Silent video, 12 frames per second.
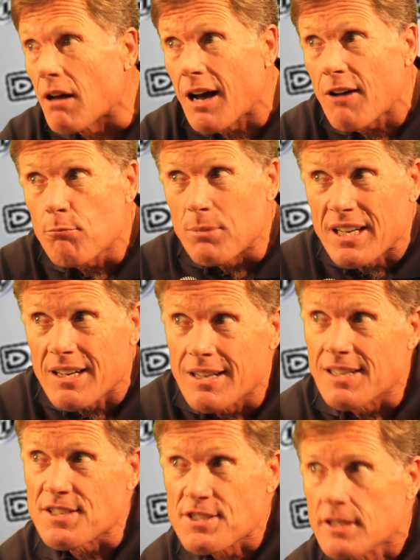off
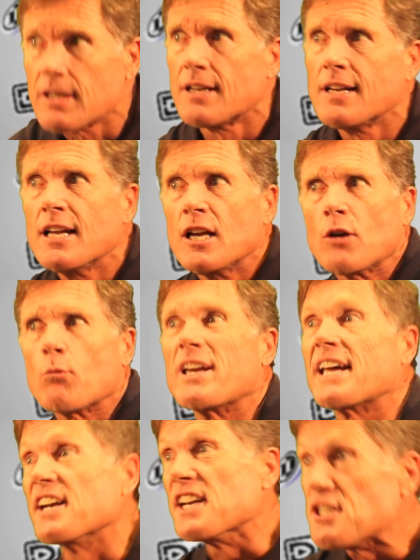because we
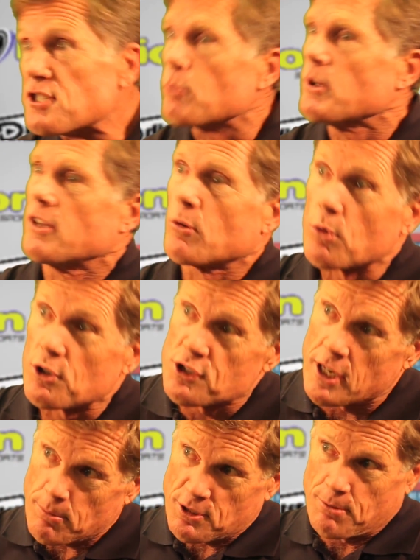had an easy win in the World
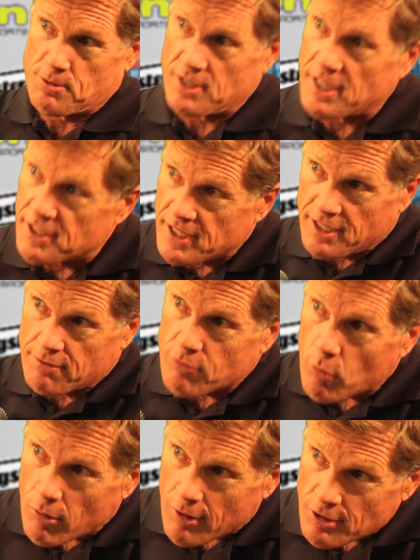Championships in
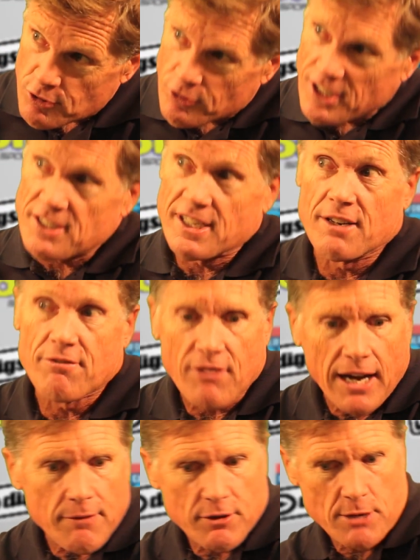1984. So
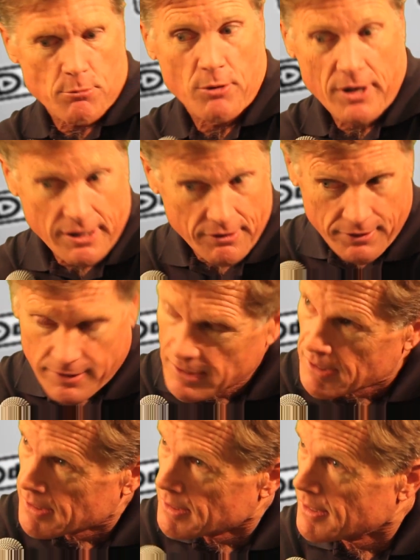1985 came around,
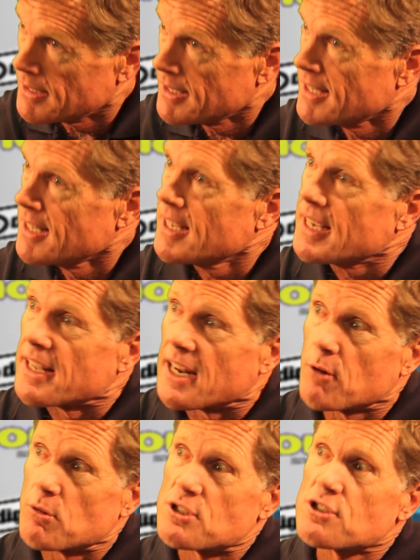and
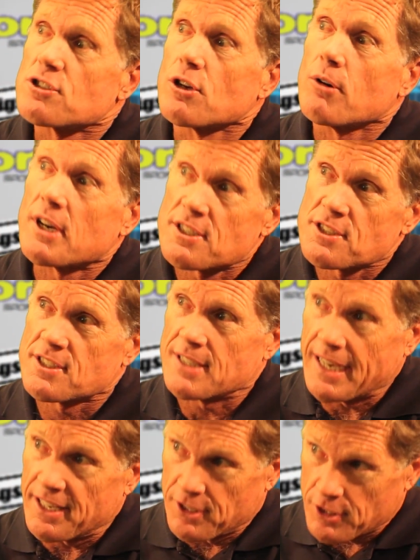I was so
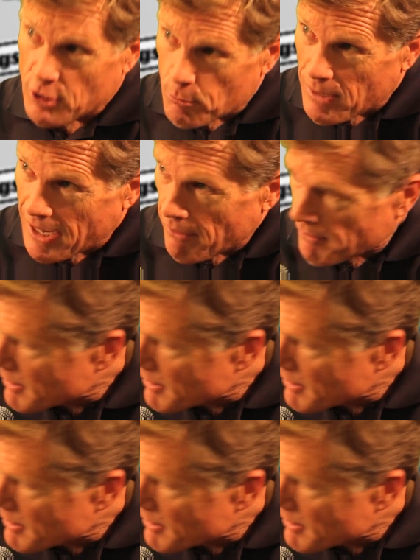excited about